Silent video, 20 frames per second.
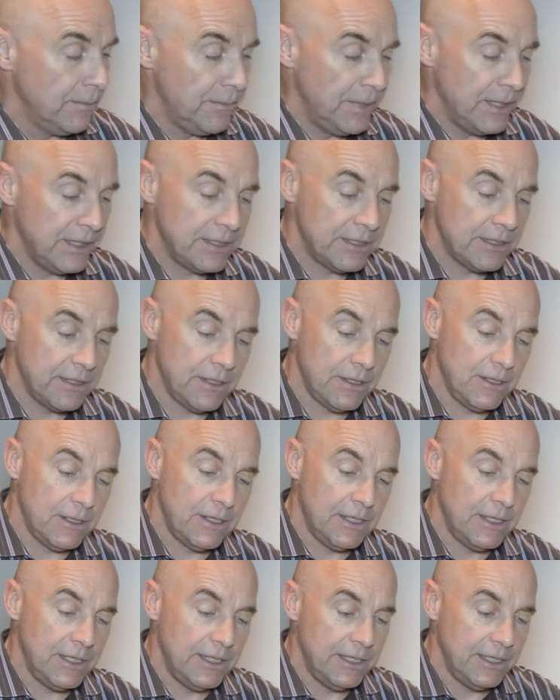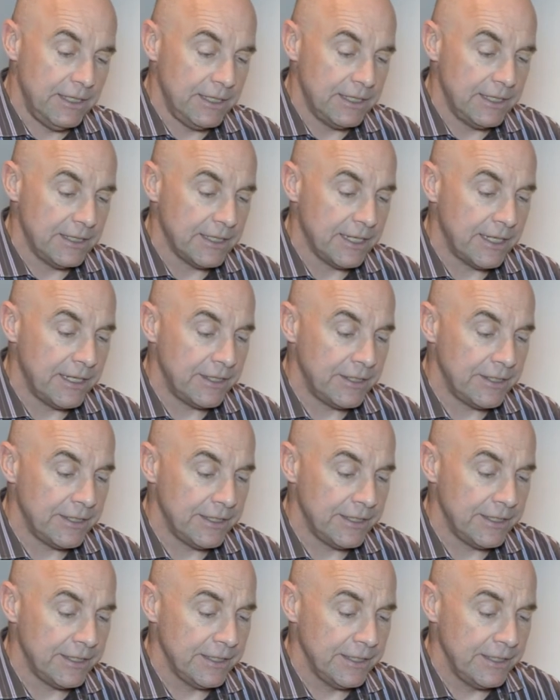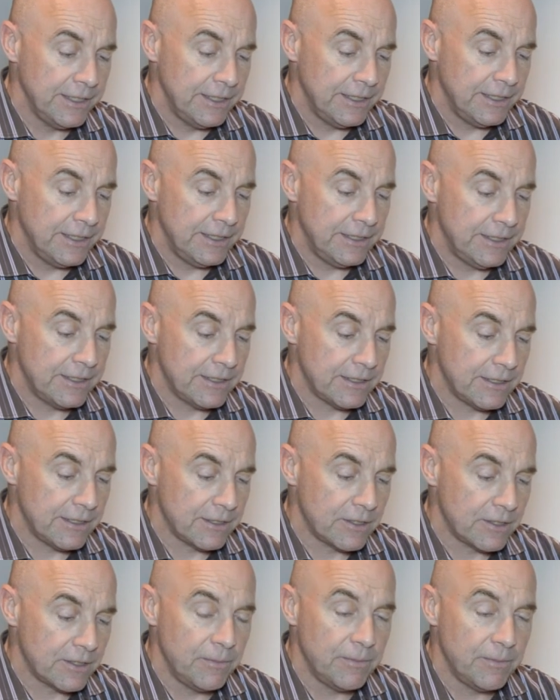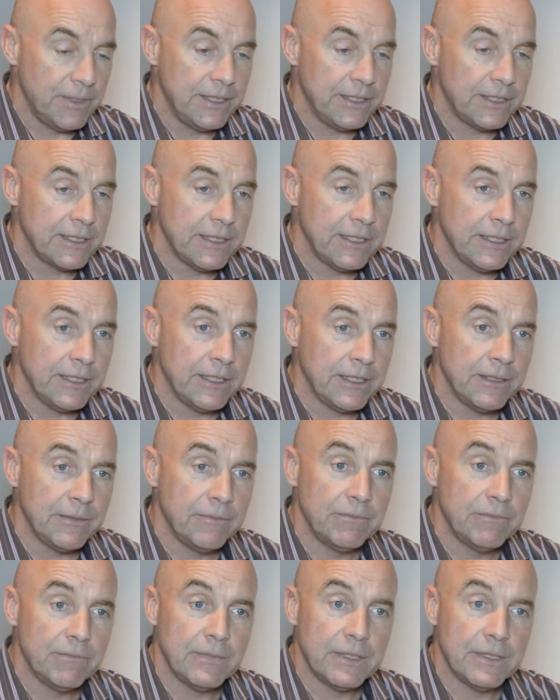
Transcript: but in the entirety it's a completely